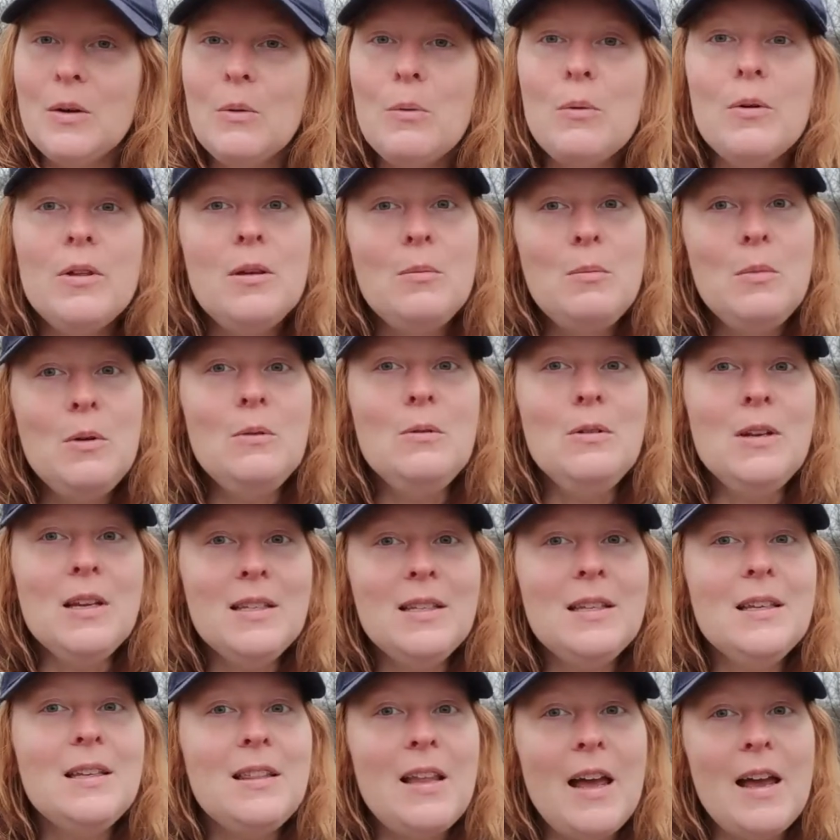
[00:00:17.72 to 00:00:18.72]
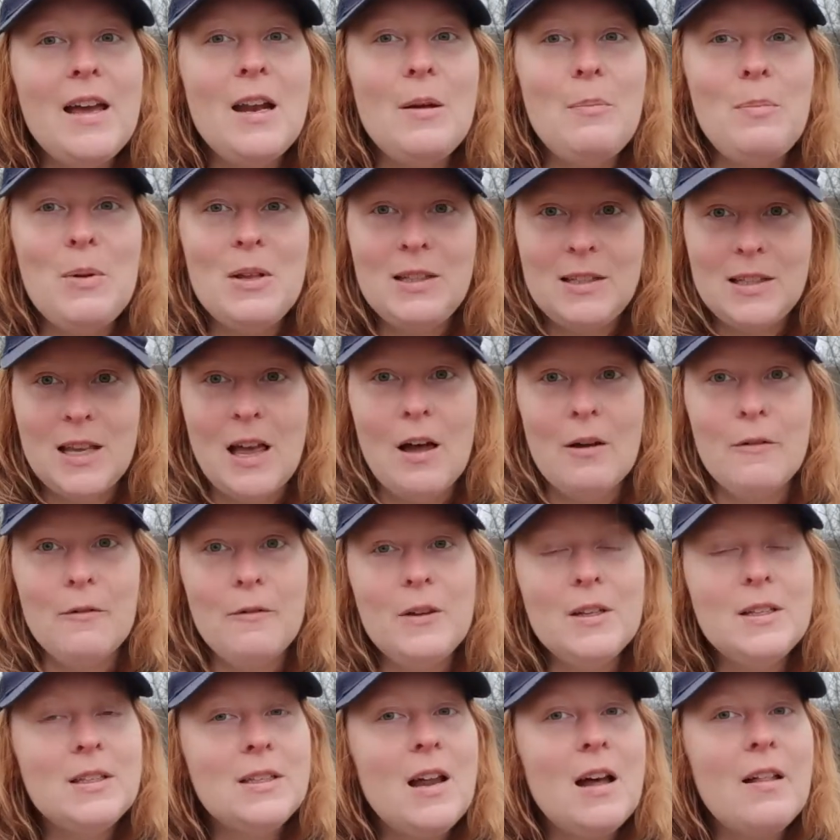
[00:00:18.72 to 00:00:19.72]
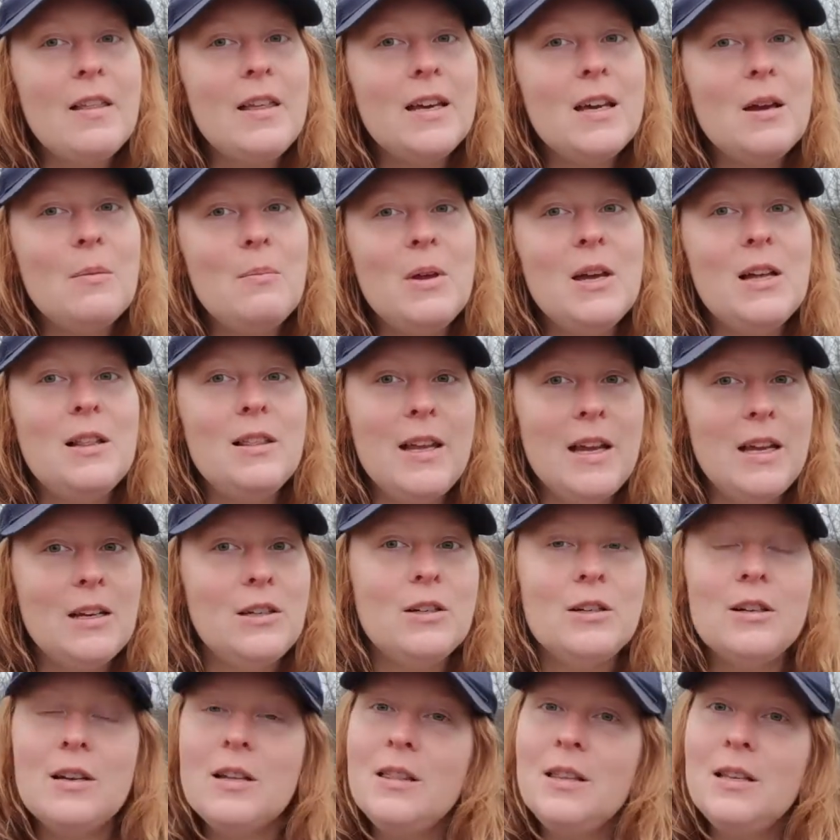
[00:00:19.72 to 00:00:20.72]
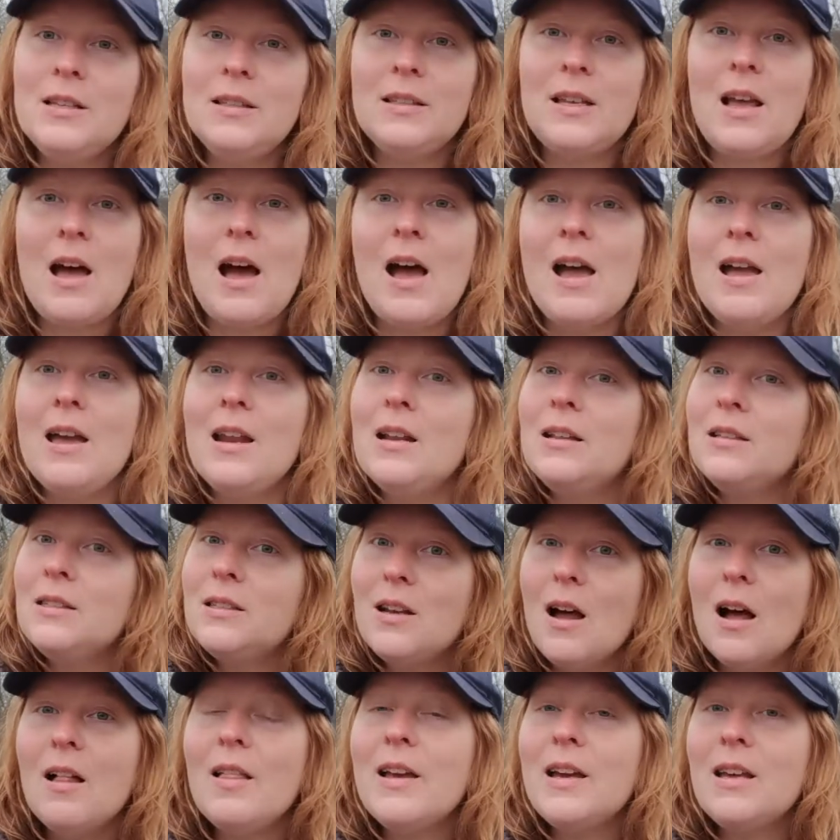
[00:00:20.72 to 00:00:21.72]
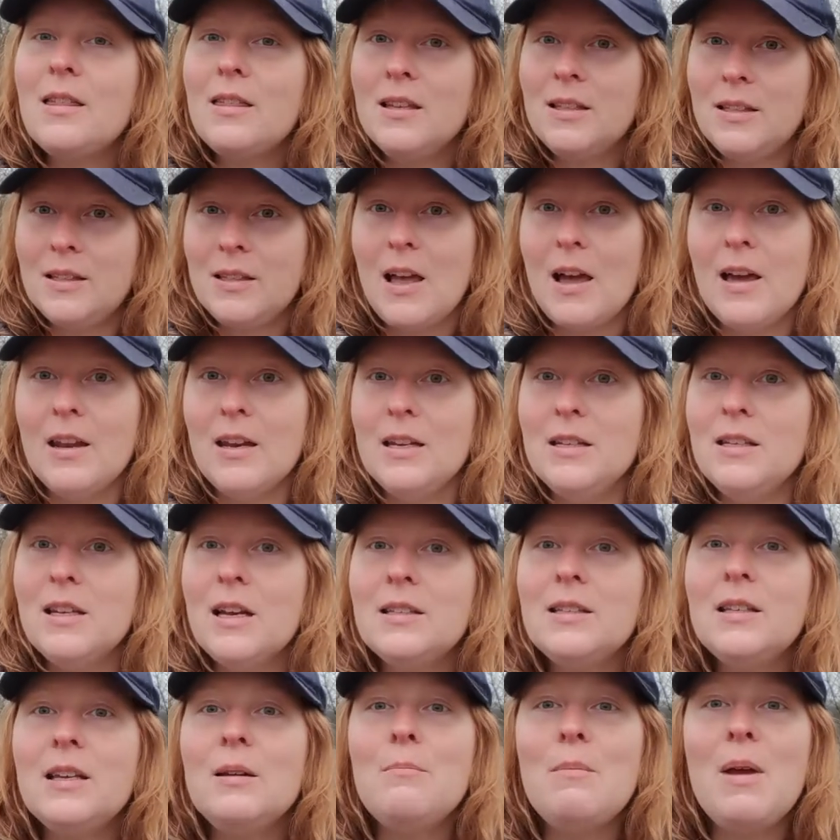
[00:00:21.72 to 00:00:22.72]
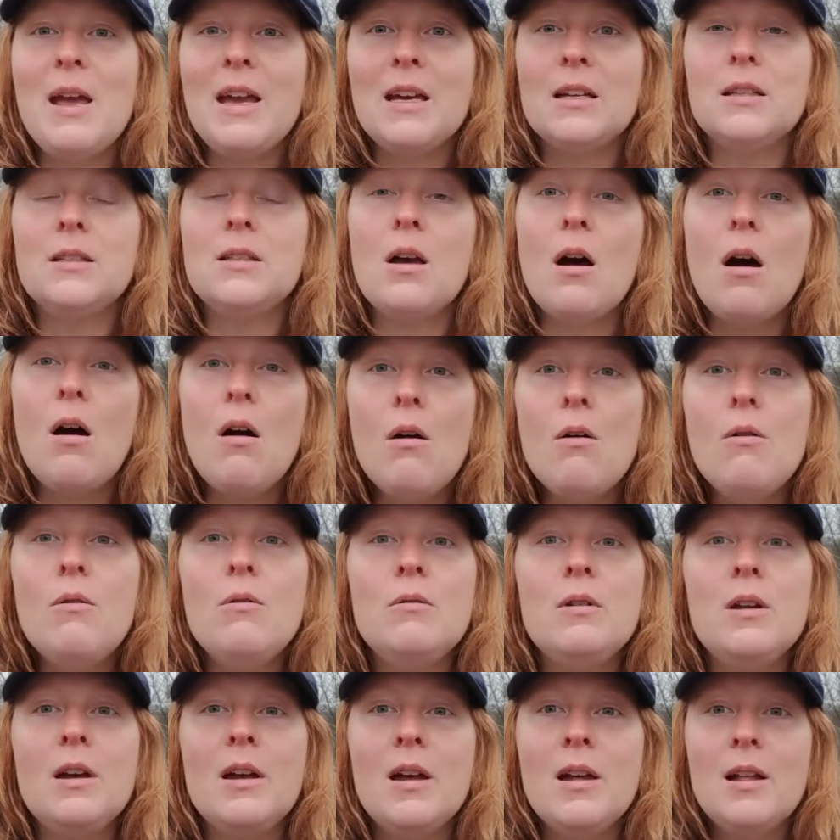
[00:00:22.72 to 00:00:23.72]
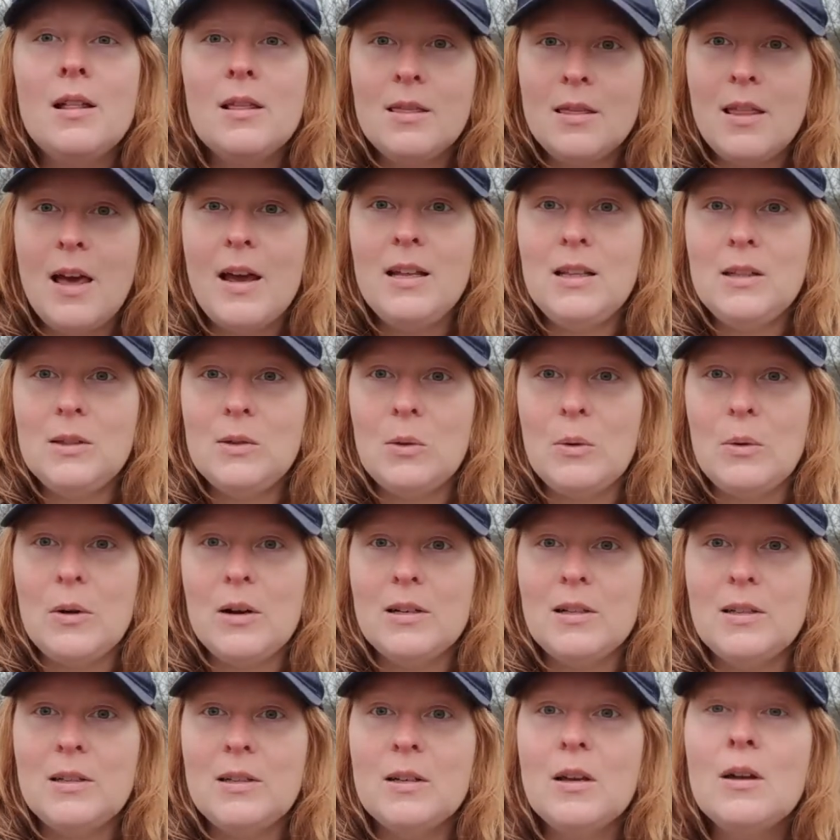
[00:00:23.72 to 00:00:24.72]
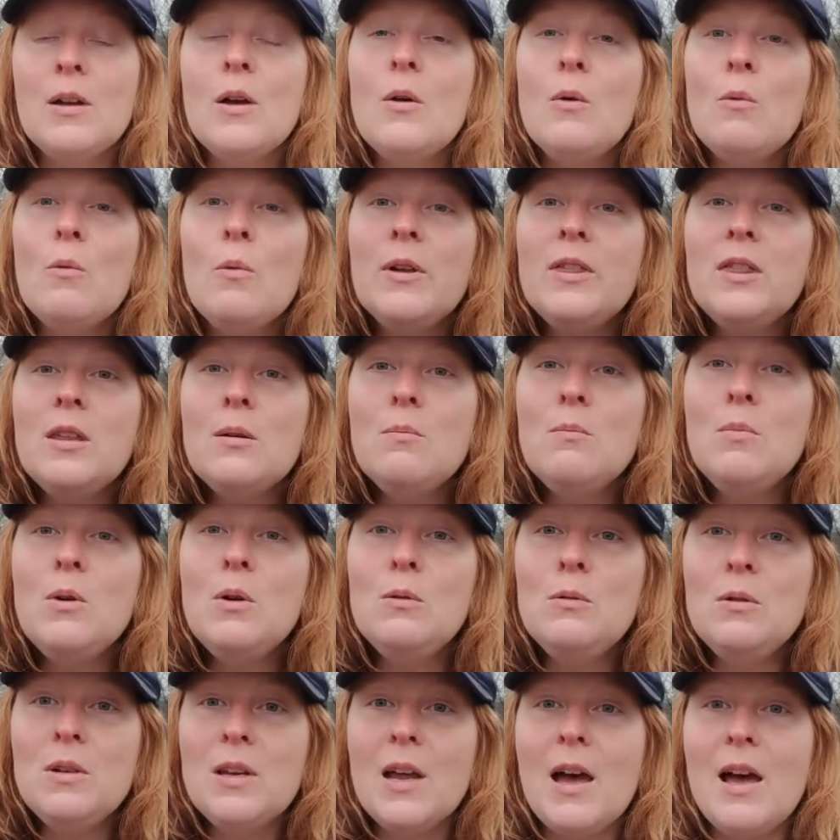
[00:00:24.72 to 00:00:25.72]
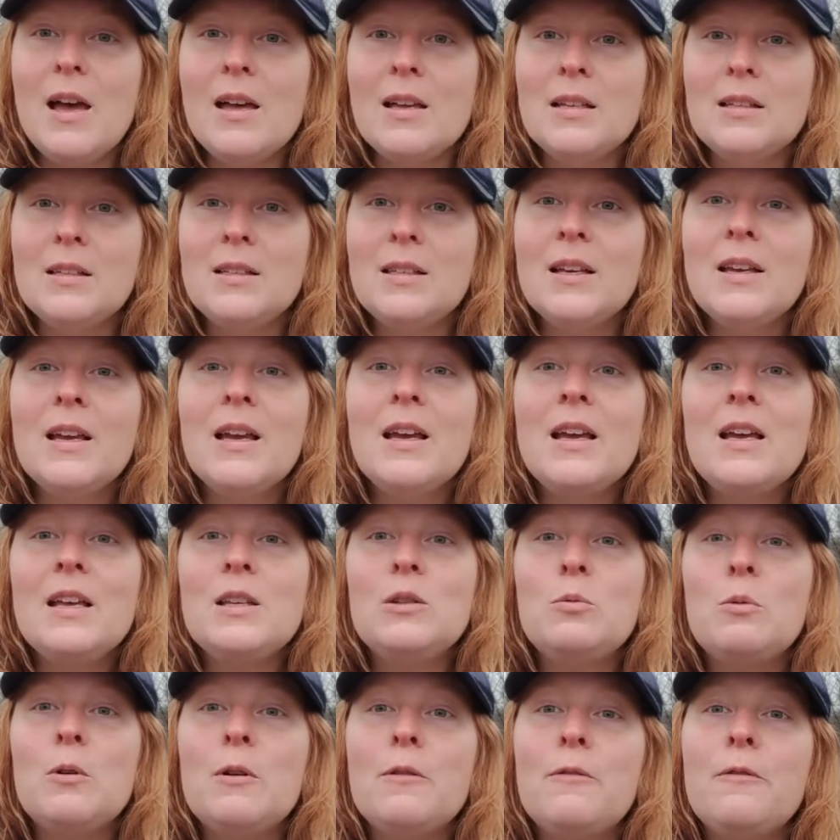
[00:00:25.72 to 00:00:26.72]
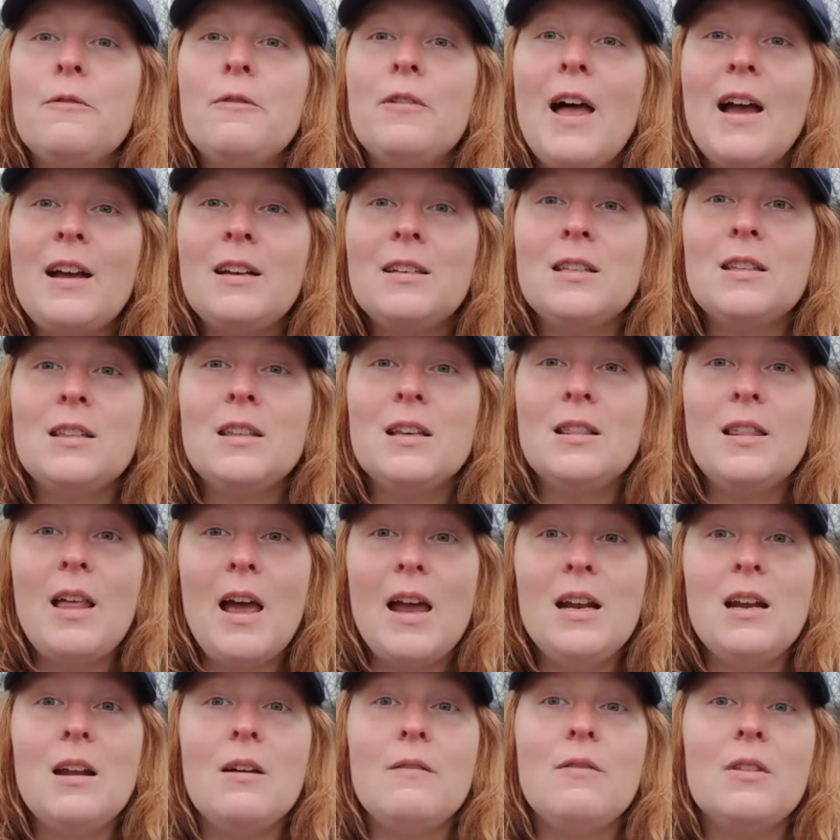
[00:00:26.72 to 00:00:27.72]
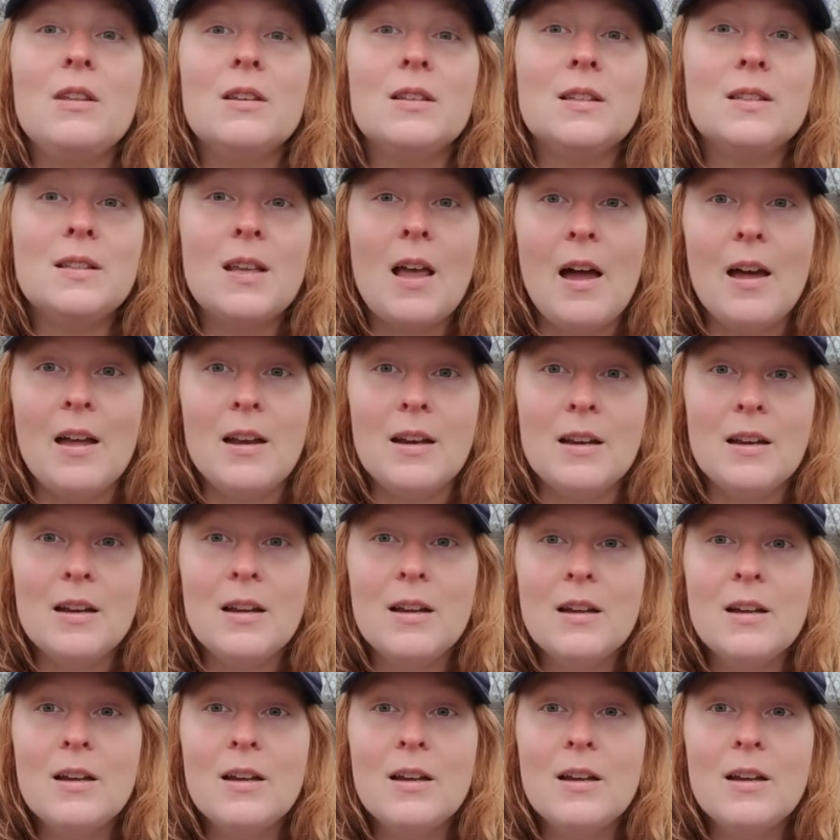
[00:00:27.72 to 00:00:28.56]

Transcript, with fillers: Well the moon doesn't light up itself, it's not like a big lantern in the sky and it's not like the sun, it doesn't make its own light source. What the moon does is reflect the light of the sun.